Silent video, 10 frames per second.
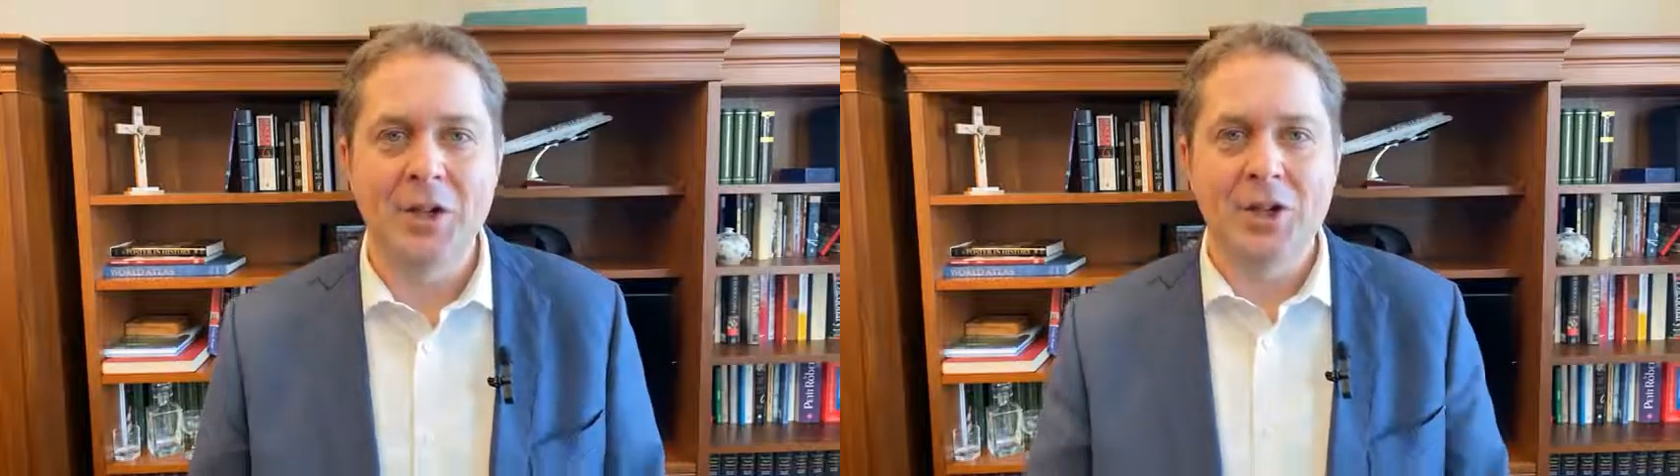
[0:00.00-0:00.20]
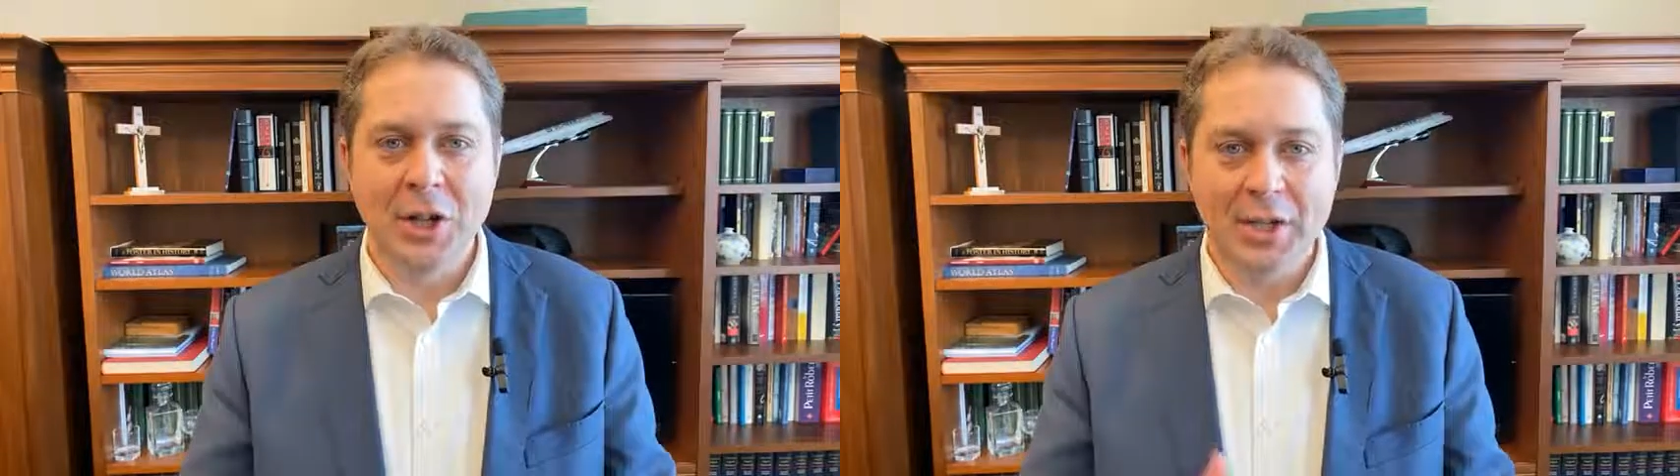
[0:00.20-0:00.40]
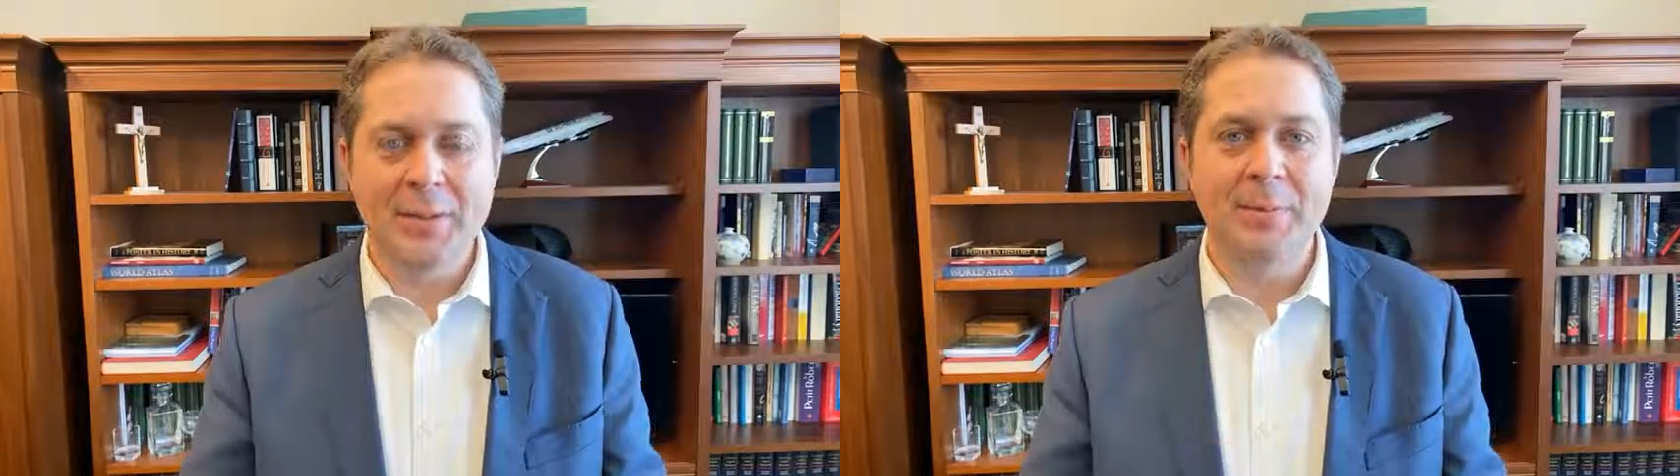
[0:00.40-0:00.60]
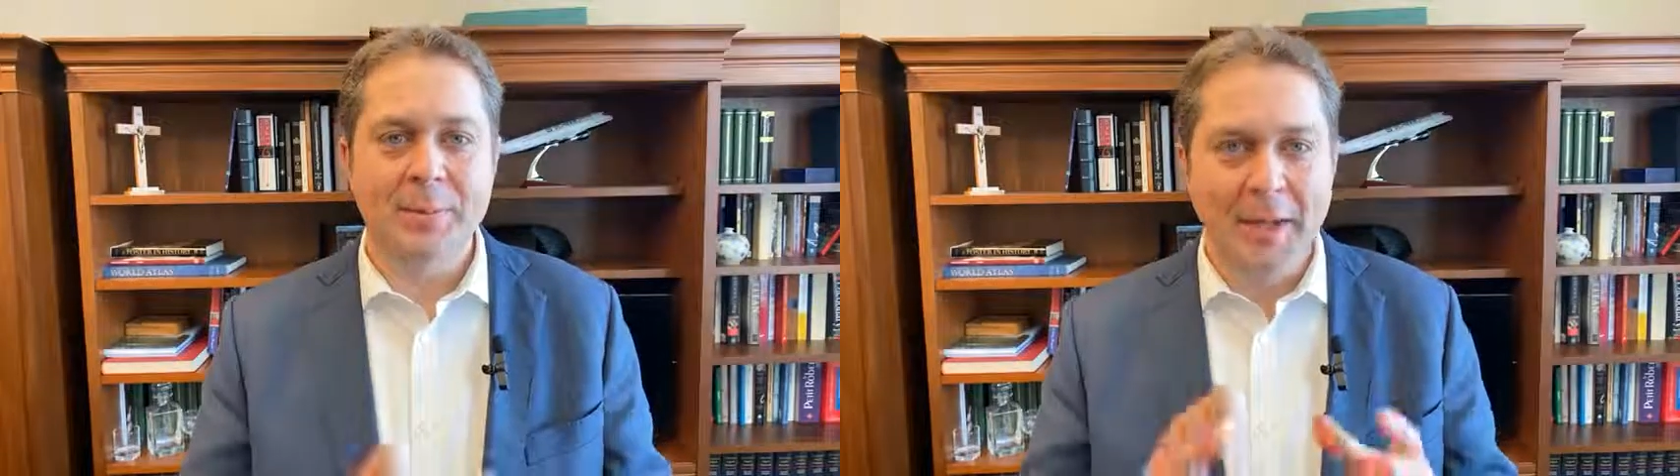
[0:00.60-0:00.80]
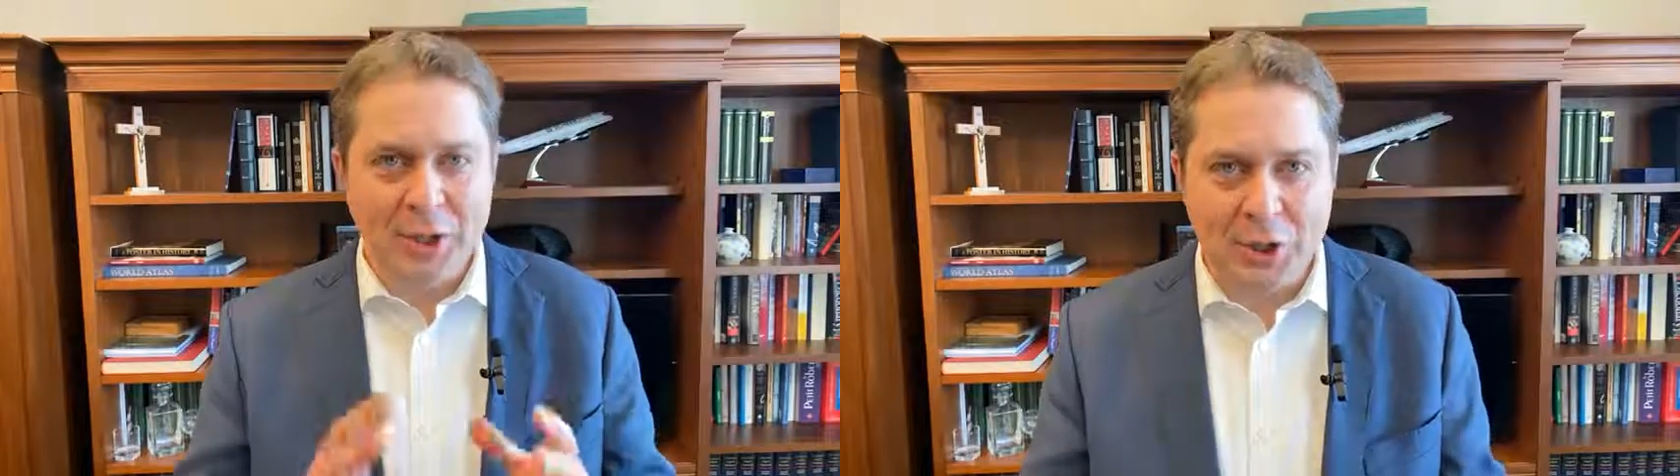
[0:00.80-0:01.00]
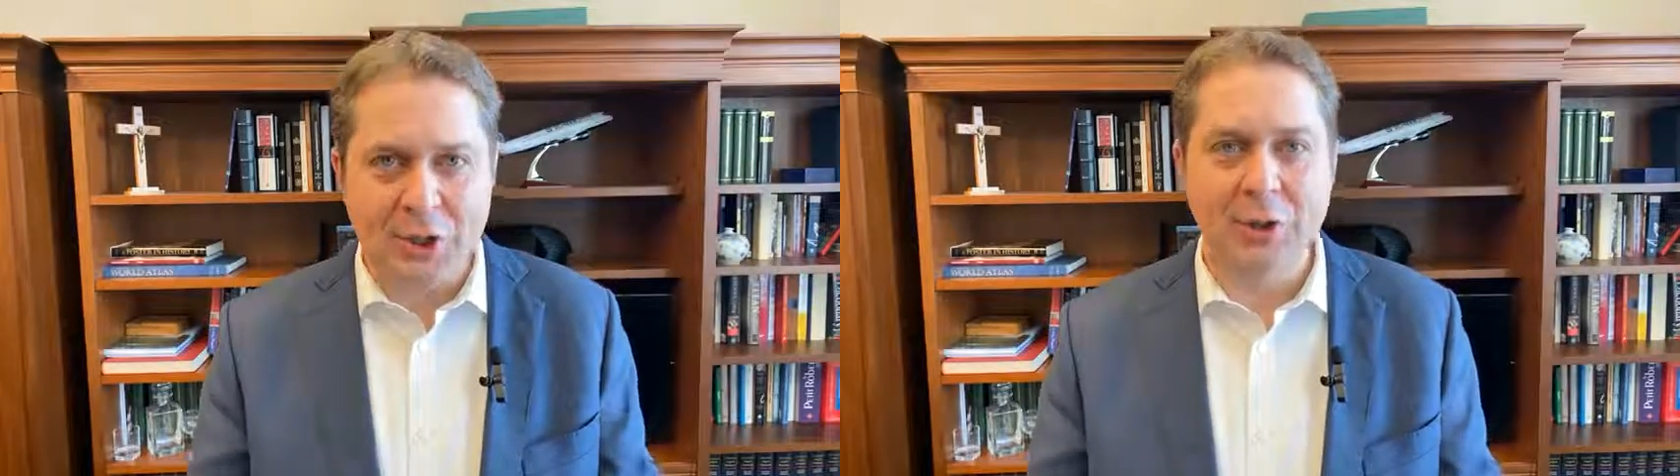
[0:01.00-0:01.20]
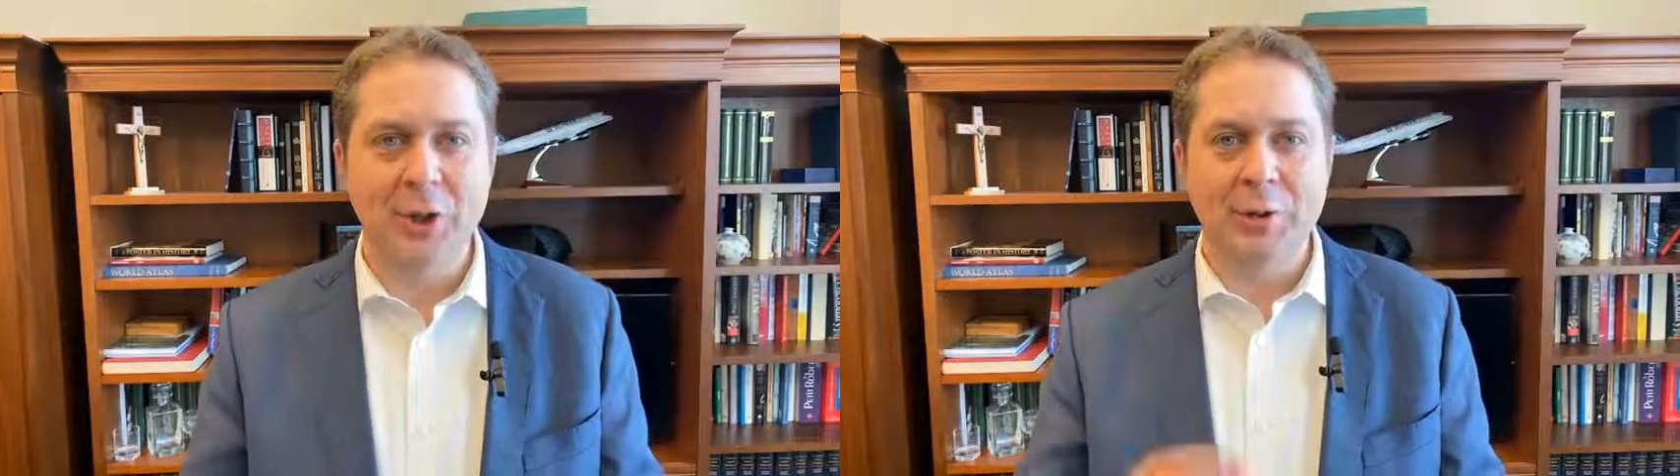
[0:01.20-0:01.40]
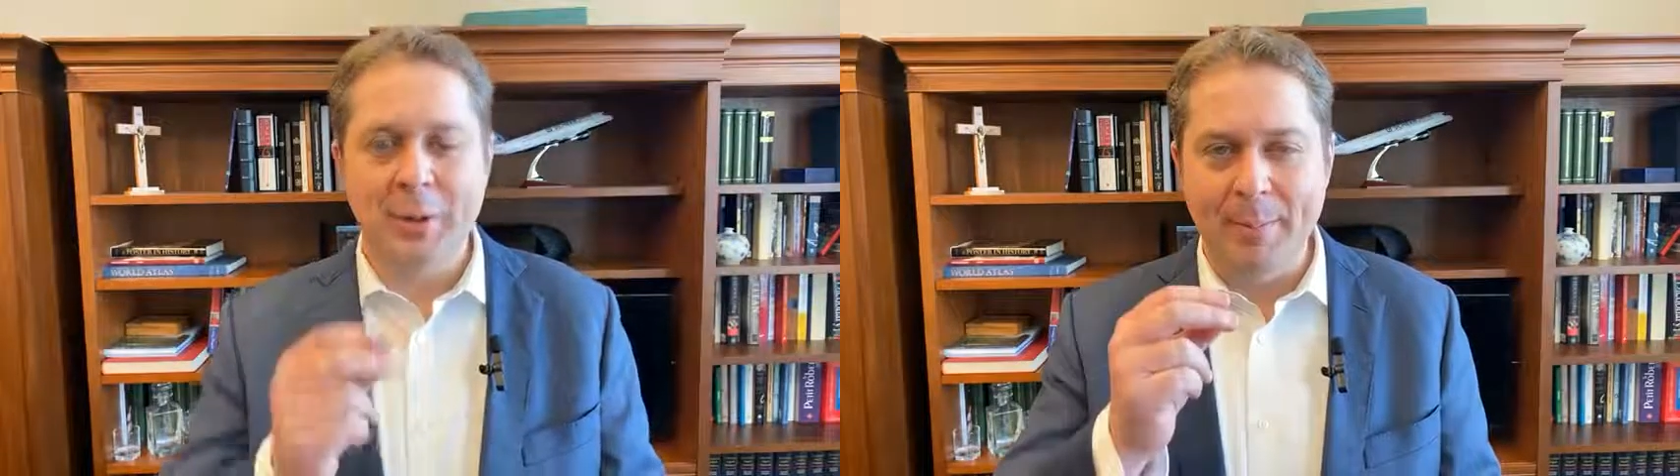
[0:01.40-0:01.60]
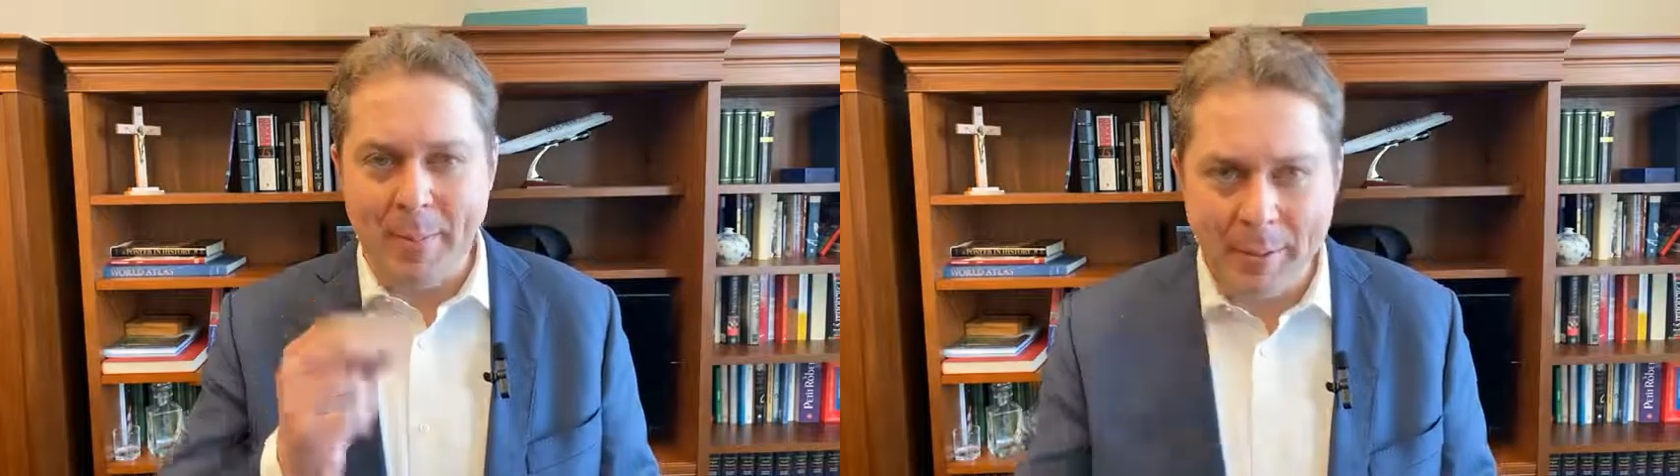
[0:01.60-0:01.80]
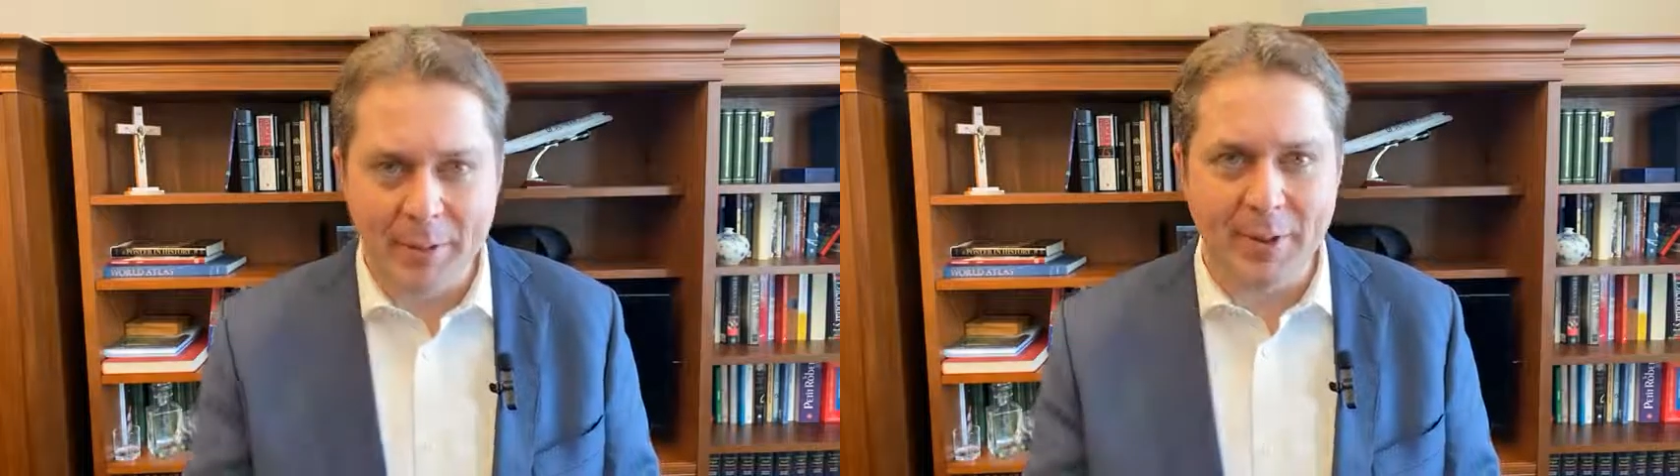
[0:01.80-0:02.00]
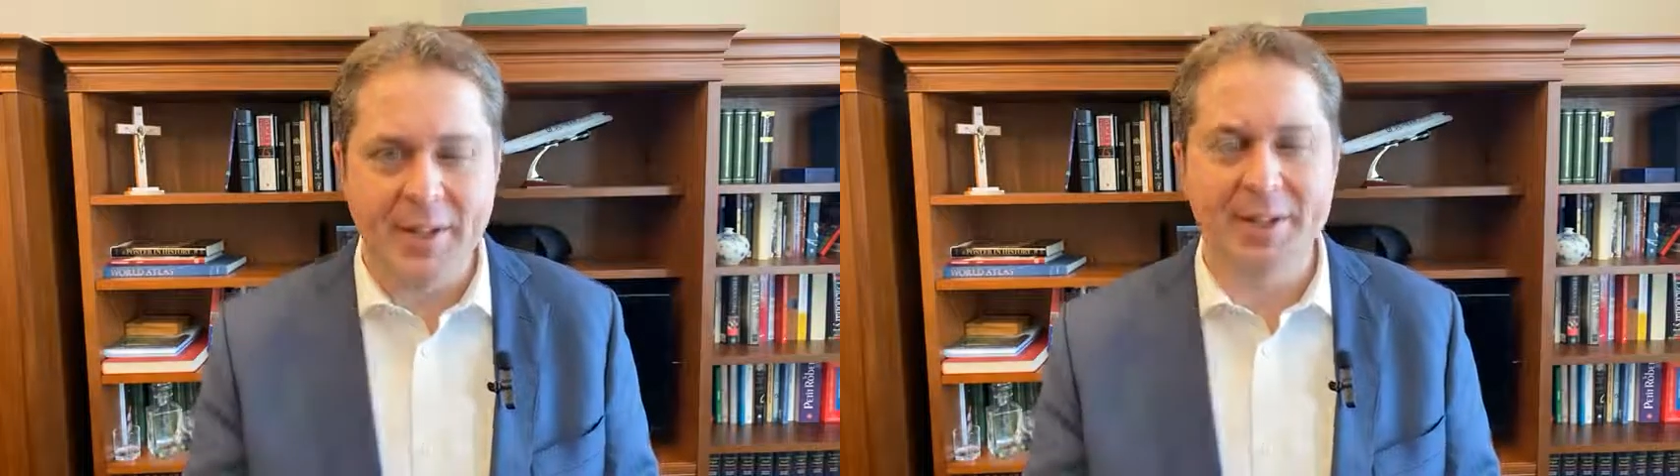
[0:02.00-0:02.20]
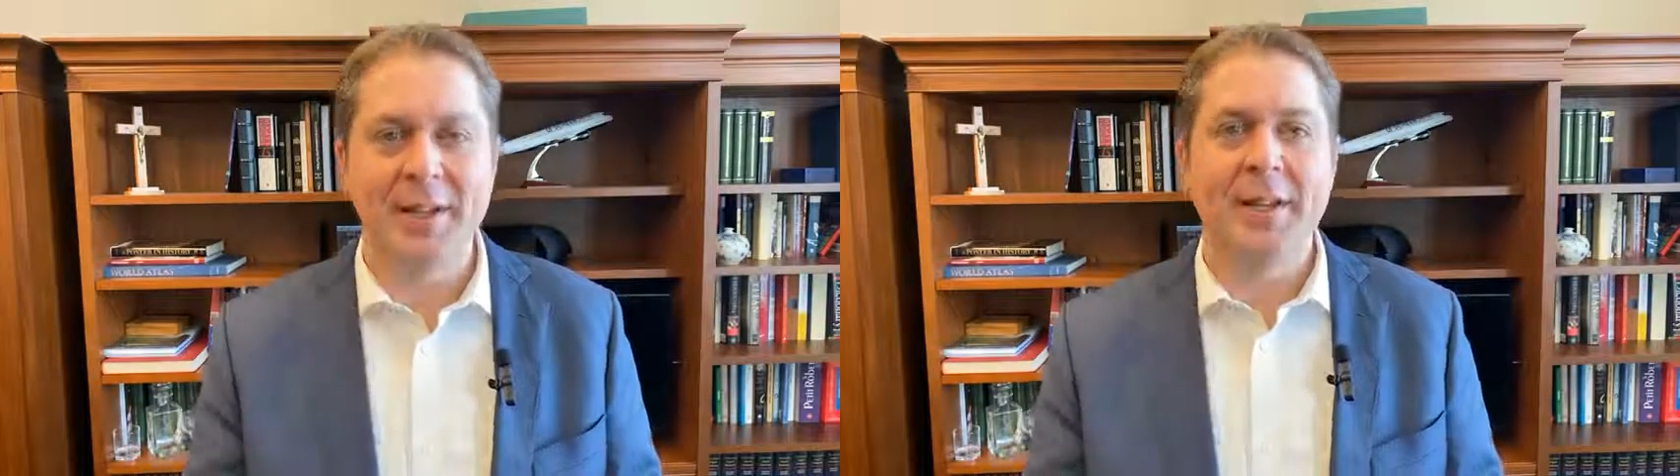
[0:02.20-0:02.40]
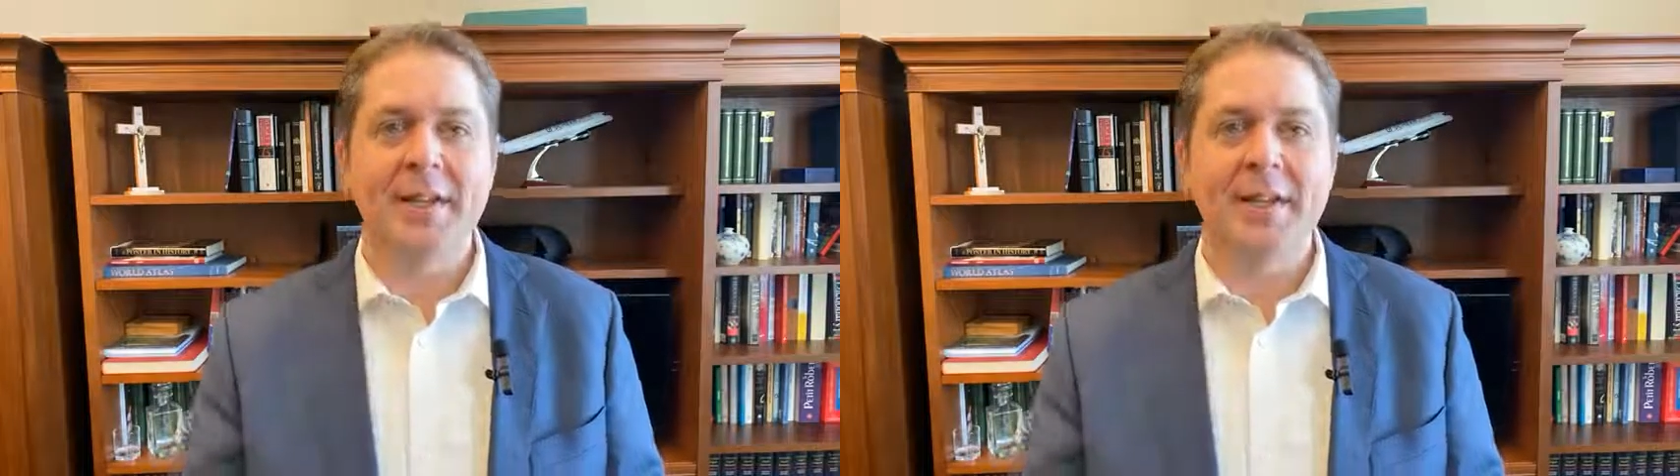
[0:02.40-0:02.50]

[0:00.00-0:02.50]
Just make sure you remember this.